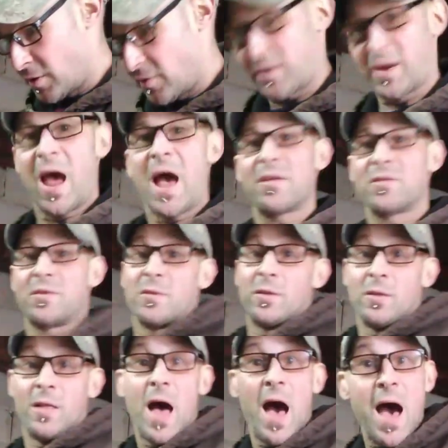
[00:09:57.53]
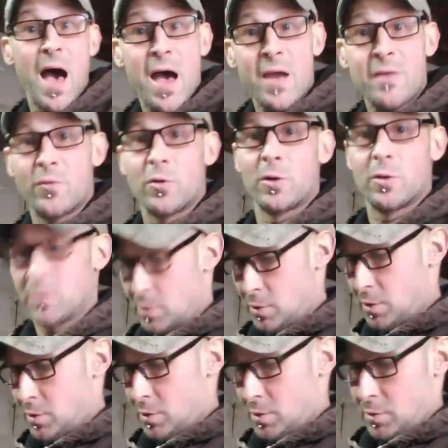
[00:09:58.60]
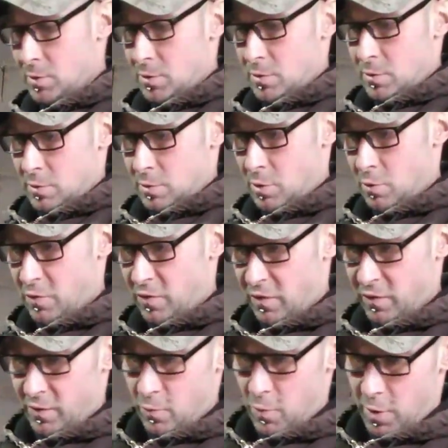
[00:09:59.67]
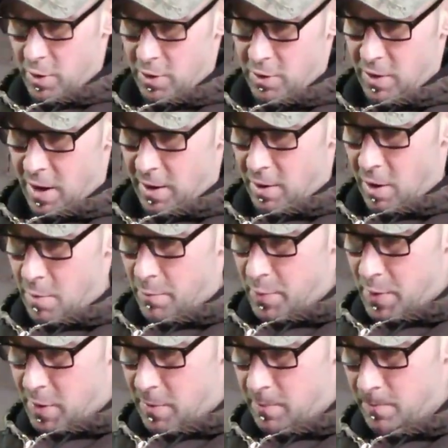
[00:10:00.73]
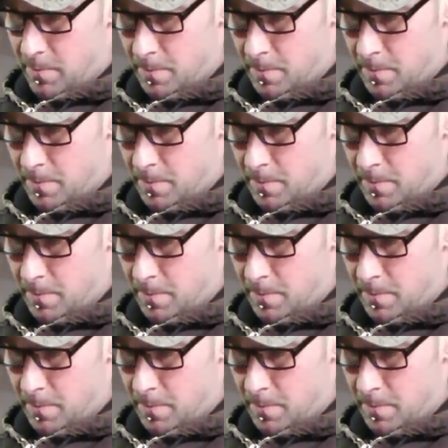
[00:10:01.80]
is the guy still alive, or, you know, is he still working at that company?